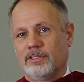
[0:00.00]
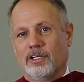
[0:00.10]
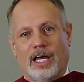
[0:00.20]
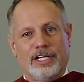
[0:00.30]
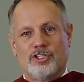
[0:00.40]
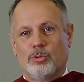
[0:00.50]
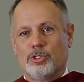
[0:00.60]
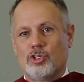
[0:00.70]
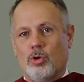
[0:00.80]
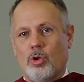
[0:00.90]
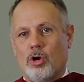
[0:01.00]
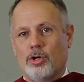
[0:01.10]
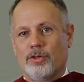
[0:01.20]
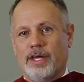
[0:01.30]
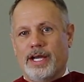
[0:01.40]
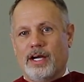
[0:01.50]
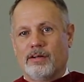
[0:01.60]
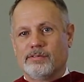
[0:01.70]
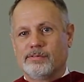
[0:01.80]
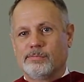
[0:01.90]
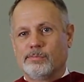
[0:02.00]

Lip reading: Elijah was no longer there.